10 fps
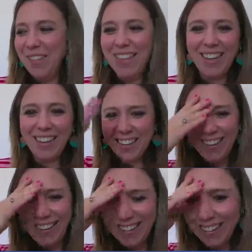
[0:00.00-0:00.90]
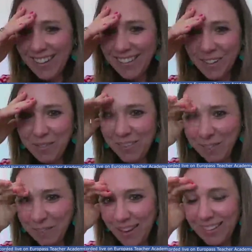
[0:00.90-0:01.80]
I'm here, internet,
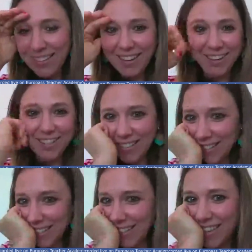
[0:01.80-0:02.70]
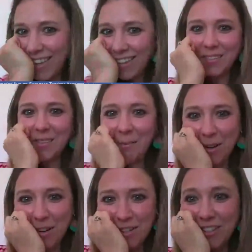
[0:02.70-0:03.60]
nobody's paying attention, this is a disaster, what am
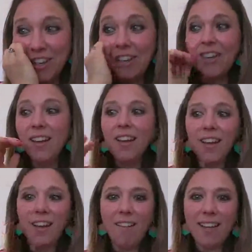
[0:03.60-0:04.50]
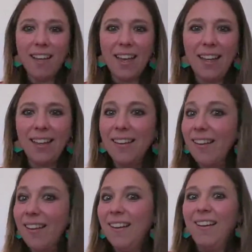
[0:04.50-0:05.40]
I going to do? Okay,
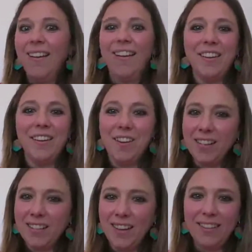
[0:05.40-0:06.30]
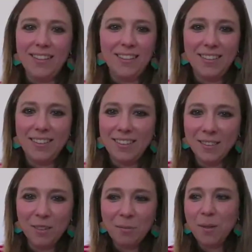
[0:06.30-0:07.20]
no anxiety, this
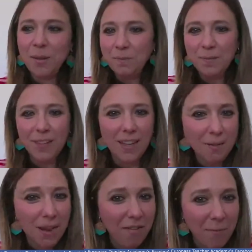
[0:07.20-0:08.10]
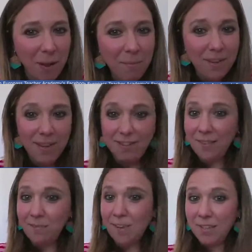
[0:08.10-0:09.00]
is normal, we have plan B
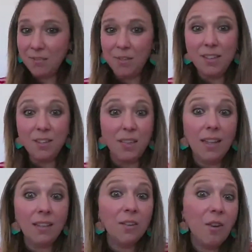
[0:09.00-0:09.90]
and we can do this or that.